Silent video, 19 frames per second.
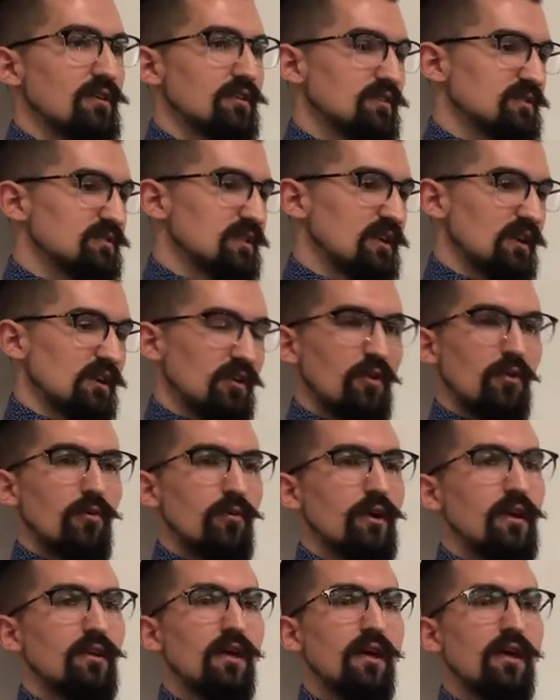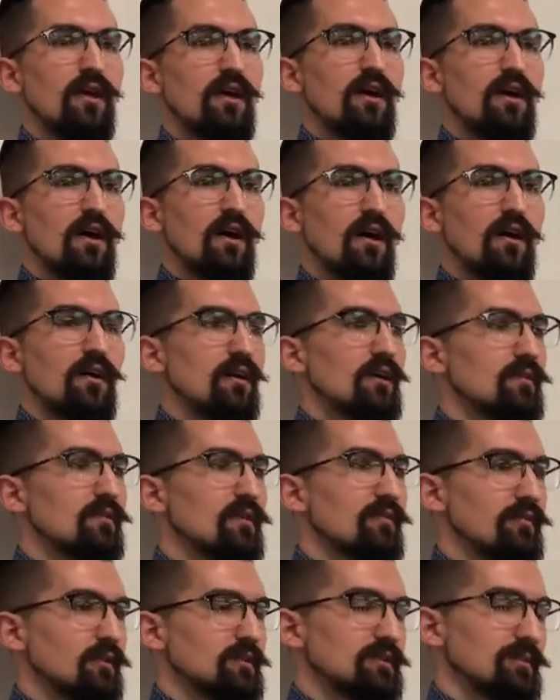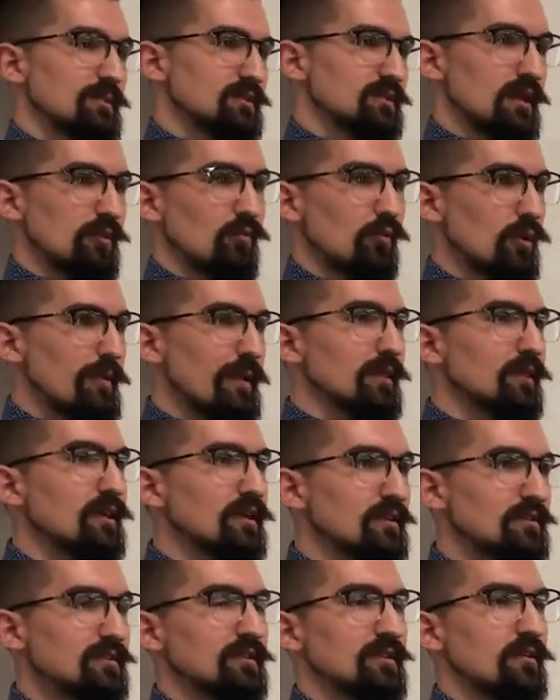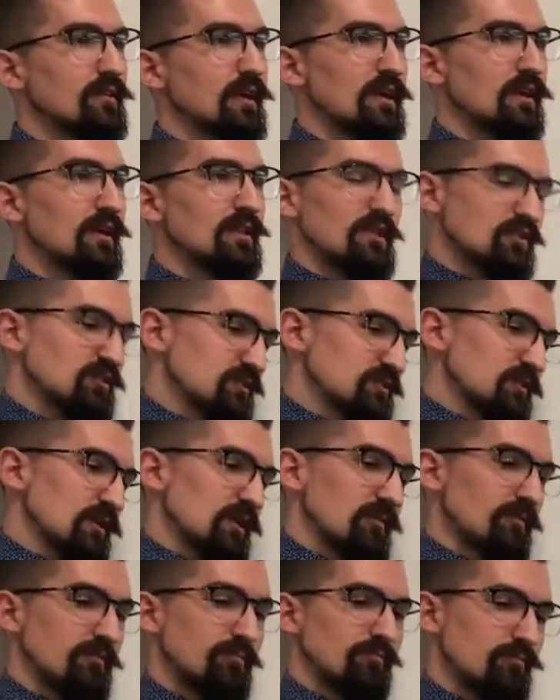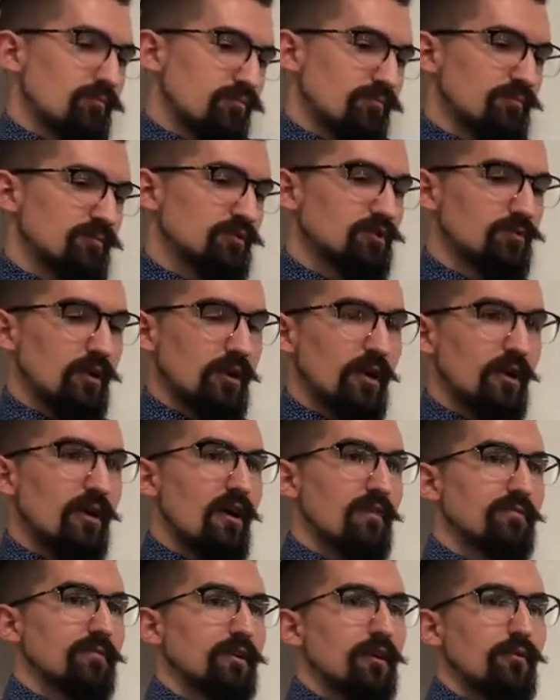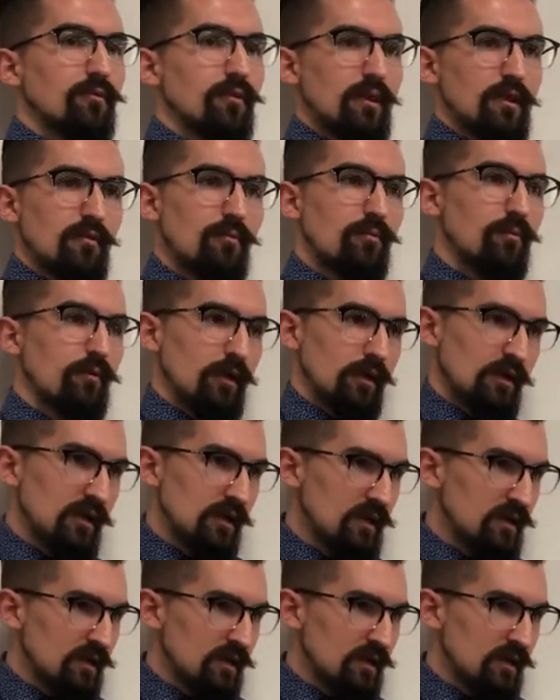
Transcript: You just ignore it, uh, even though someone's like, "What about this?" And you're like, and you just kind of shrug it off and go to another point.